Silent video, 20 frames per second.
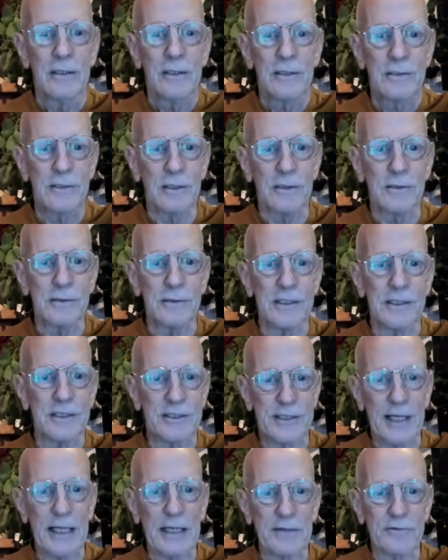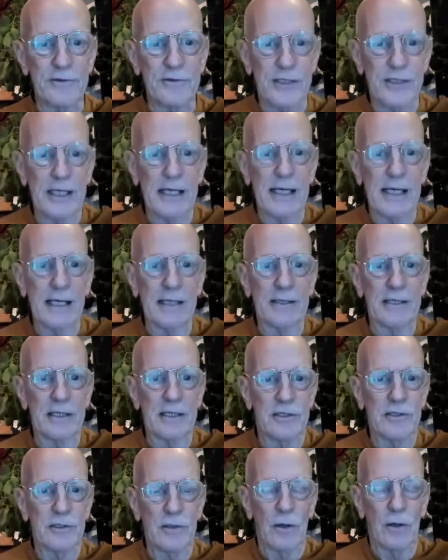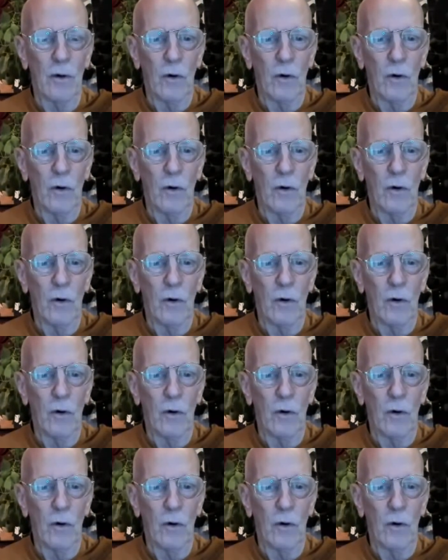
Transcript: So instead of seeing this